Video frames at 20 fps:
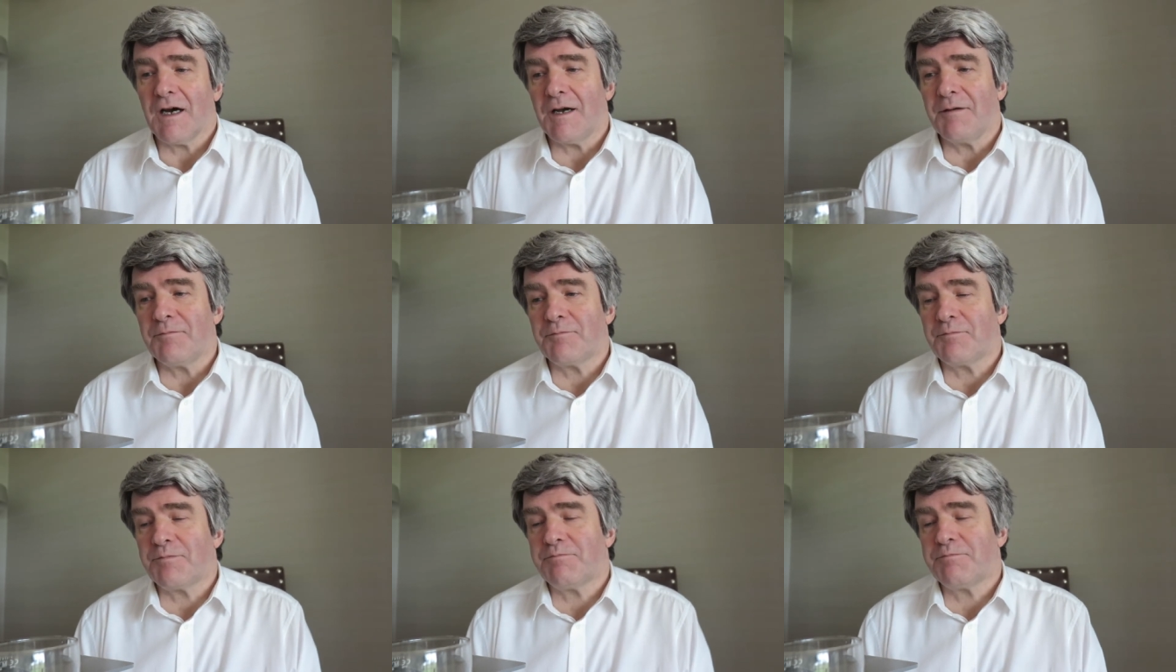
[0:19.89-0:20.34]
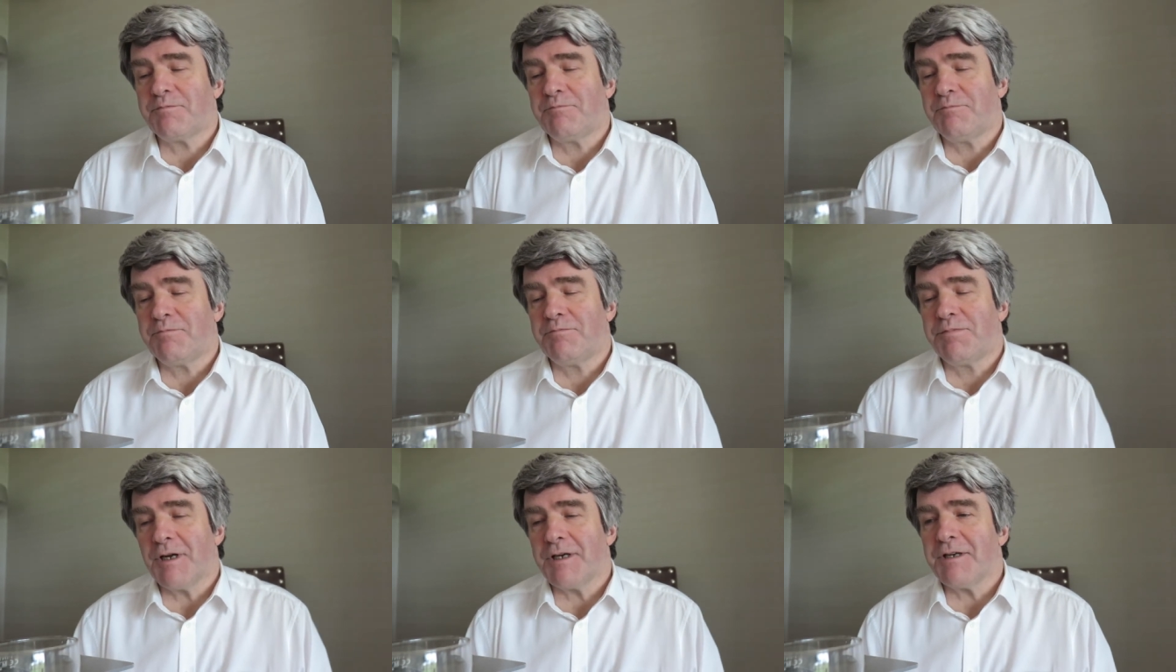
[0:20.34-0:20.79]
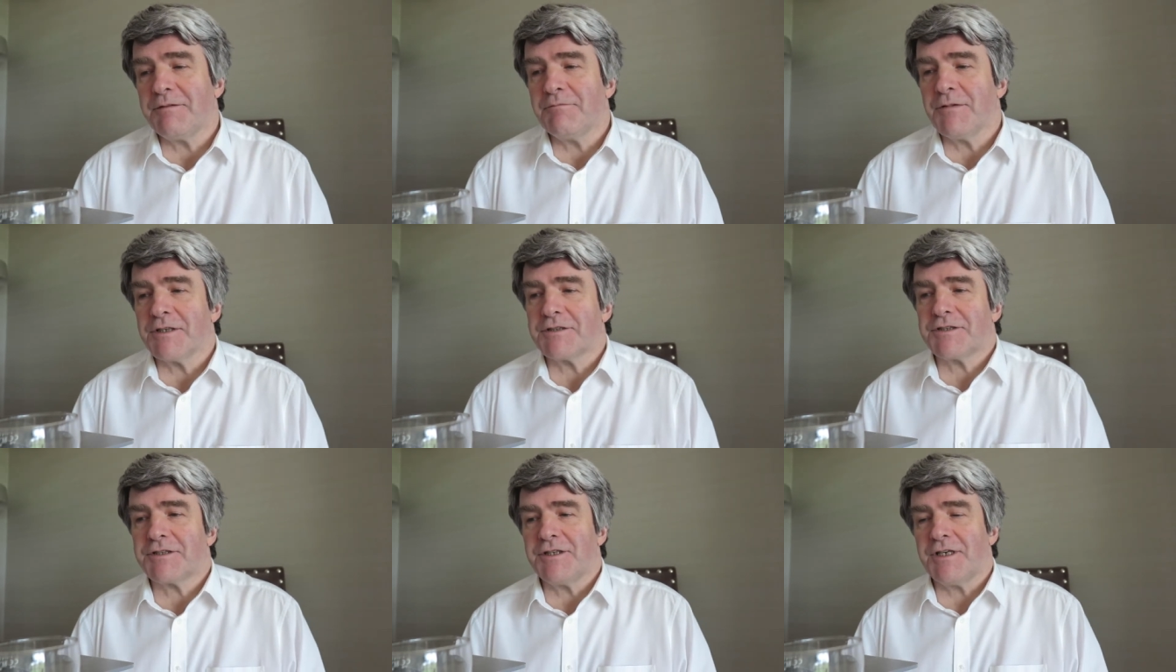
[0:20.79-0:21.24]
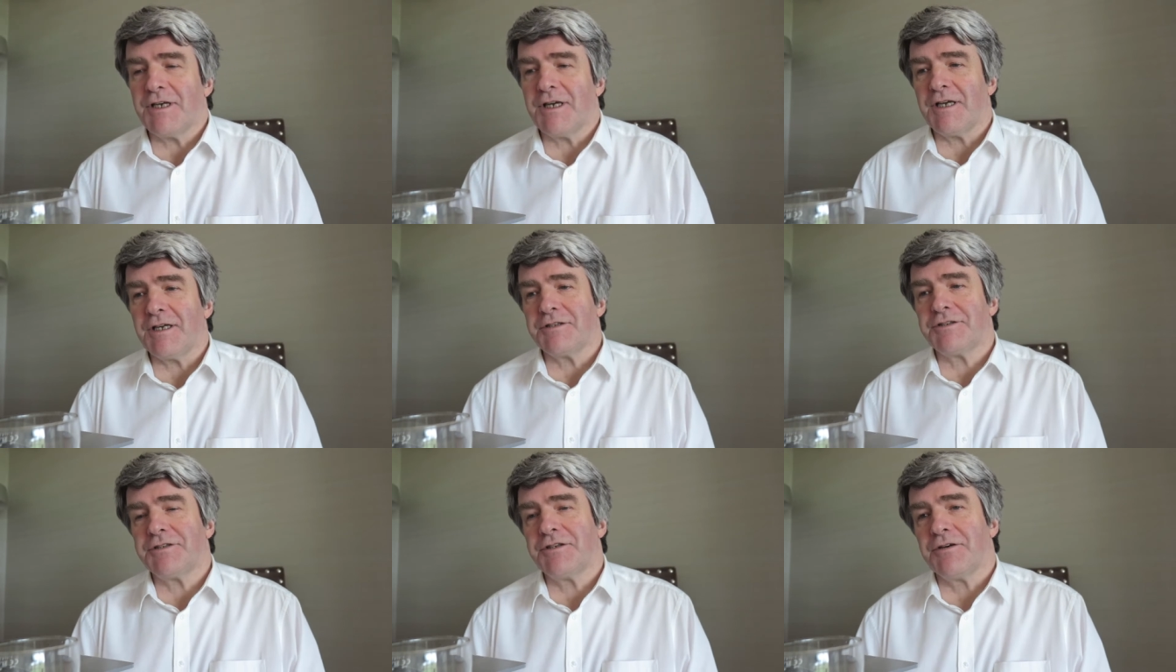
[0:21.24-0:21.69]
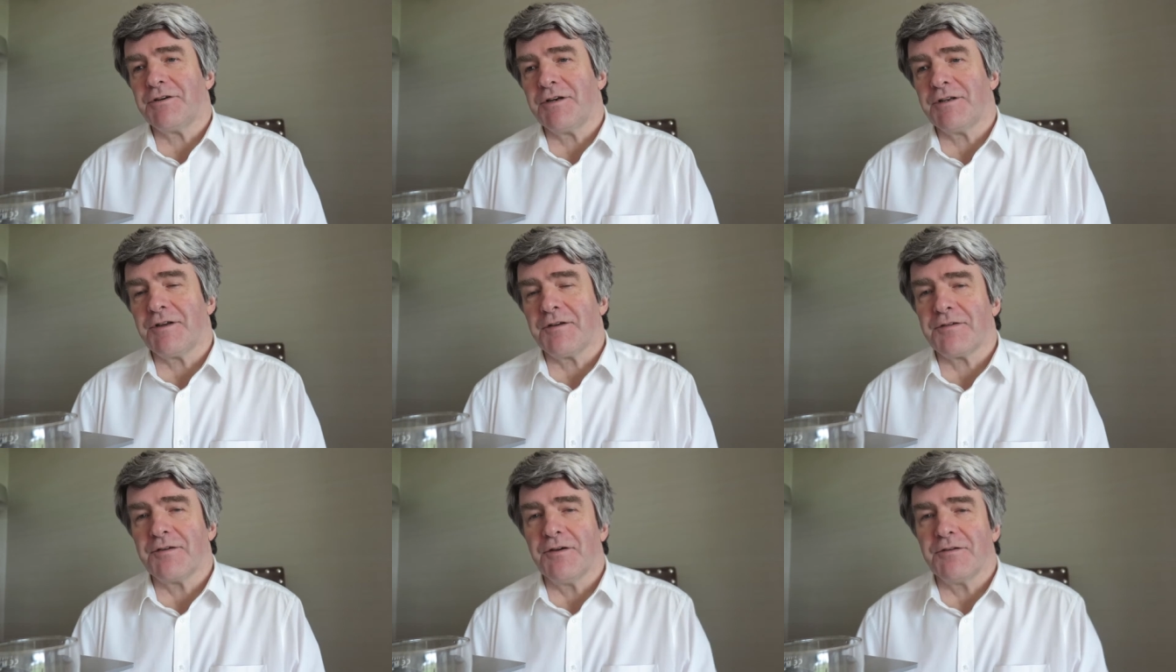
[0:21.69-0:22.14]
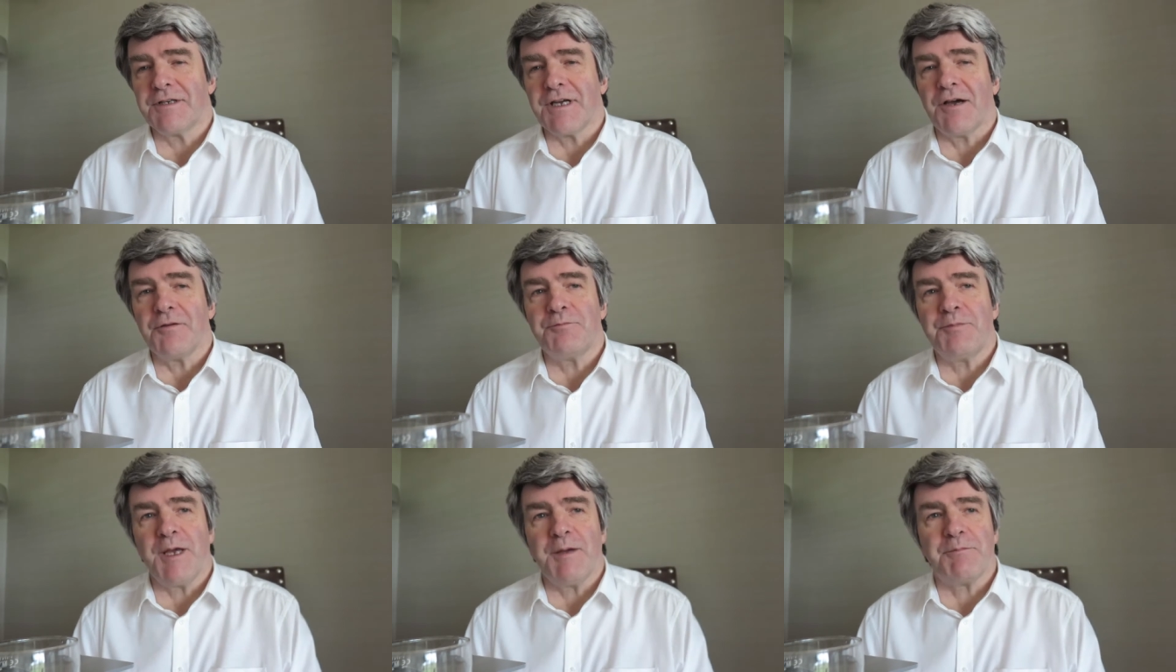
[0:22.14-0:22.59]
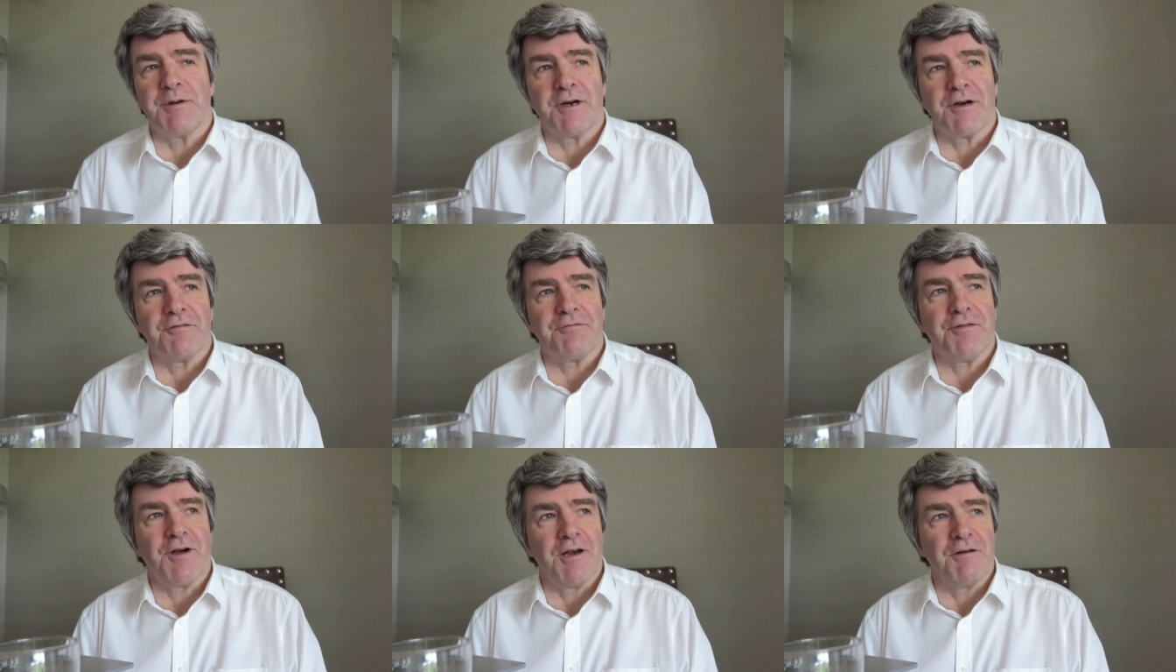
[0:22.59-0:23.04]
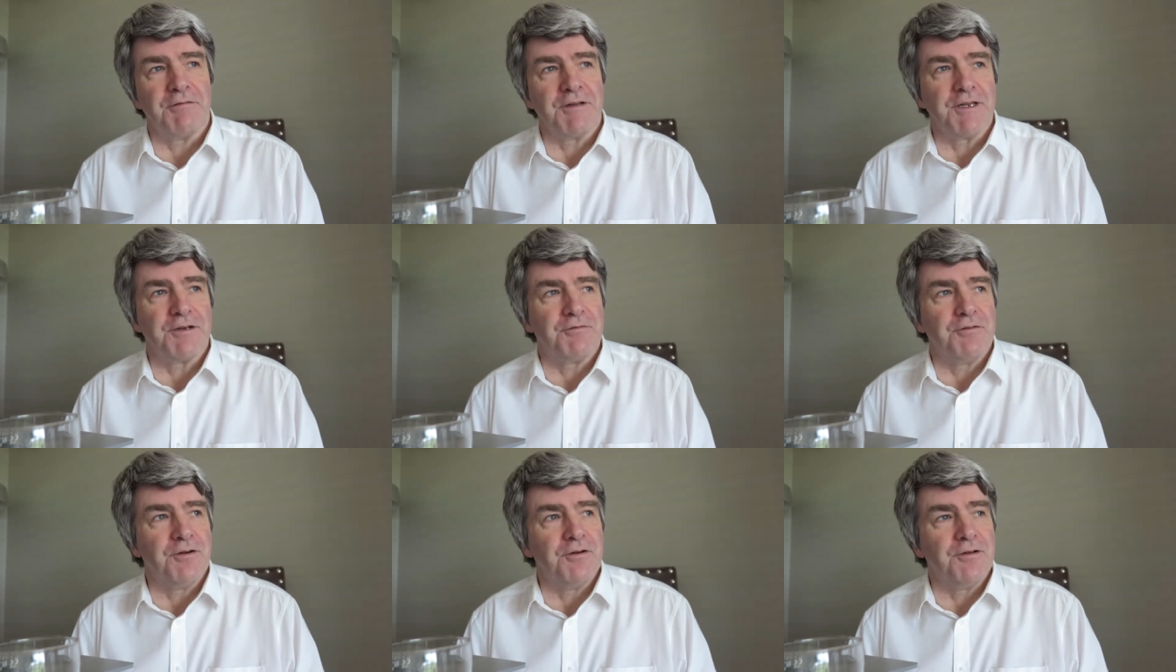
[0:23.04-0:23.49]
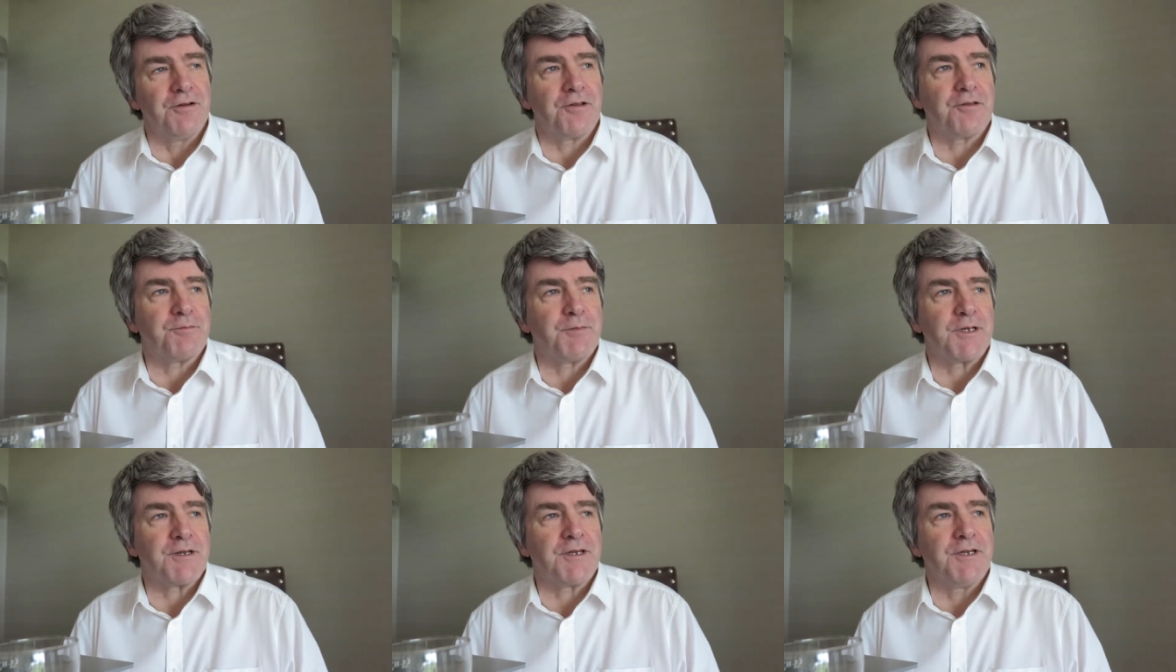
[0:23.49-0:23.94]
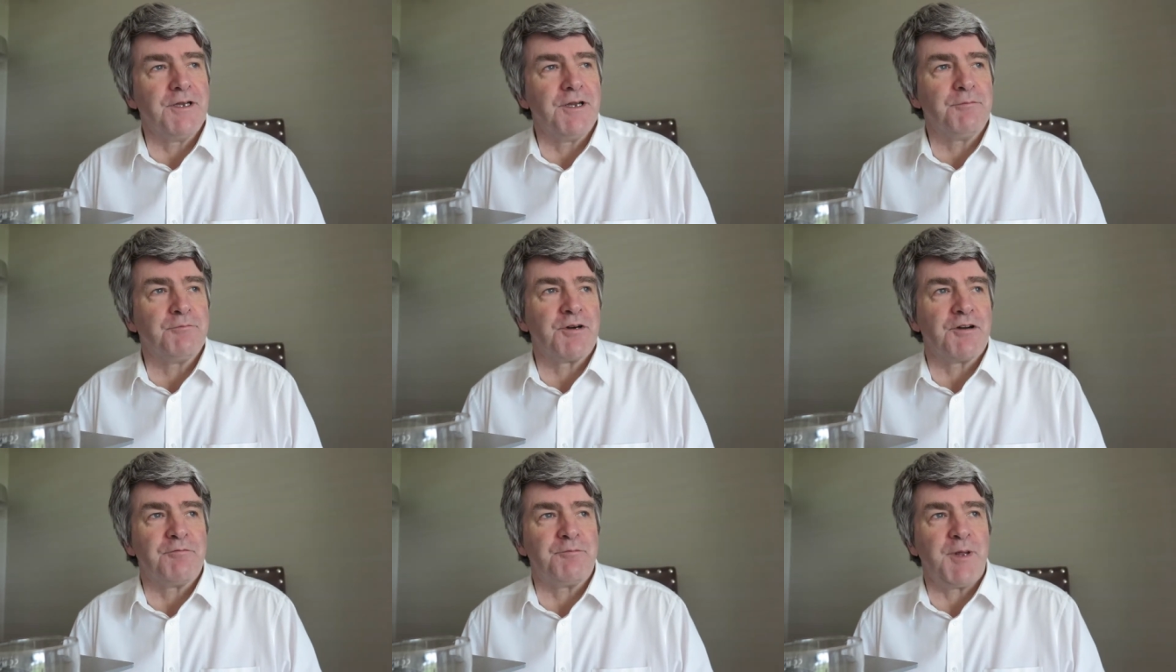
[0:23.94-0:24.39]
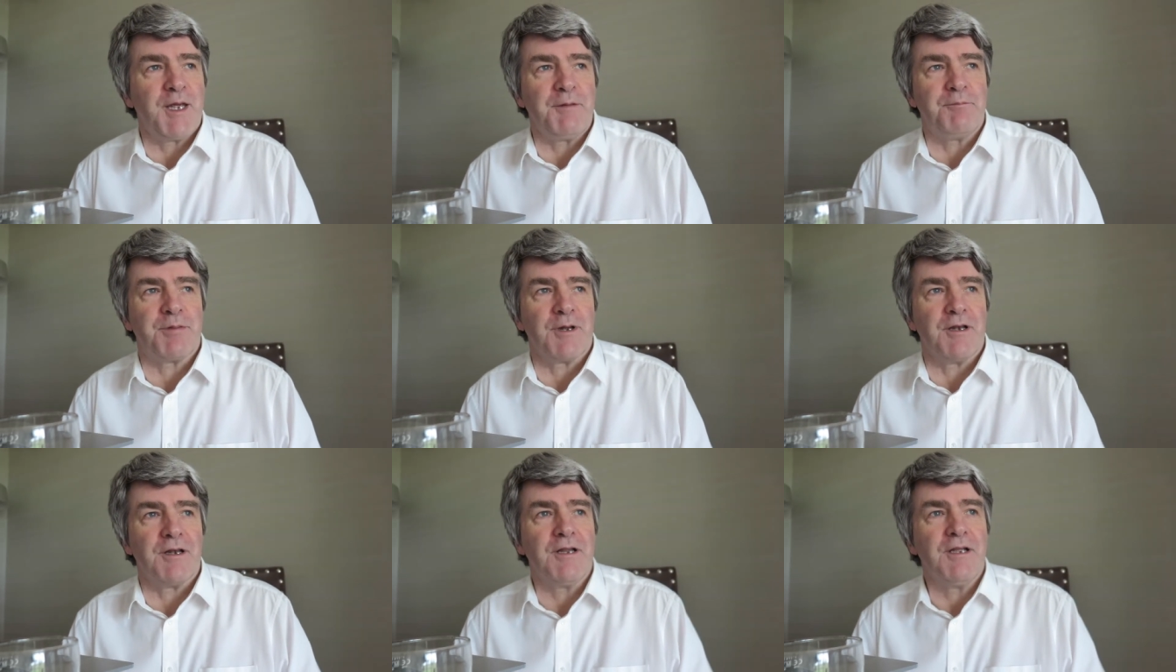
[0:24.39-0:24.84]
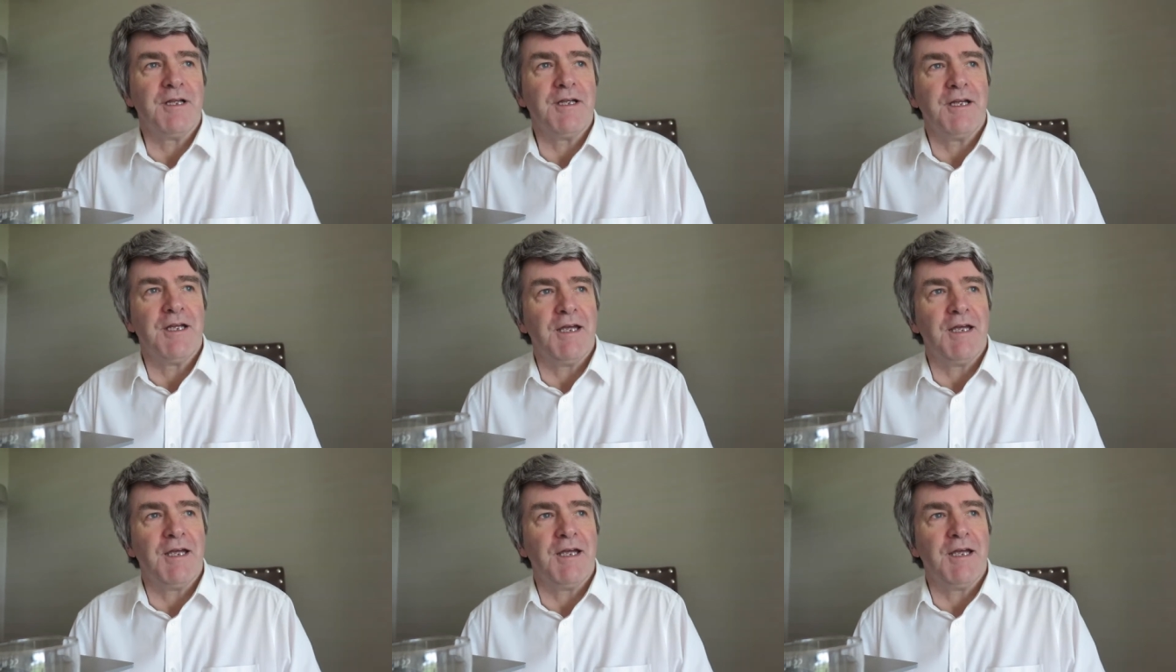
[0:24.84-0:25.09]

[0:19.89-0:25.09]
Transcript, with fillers: I'm pretty much uh, sure there's no doubt people are following the rules, but the number of people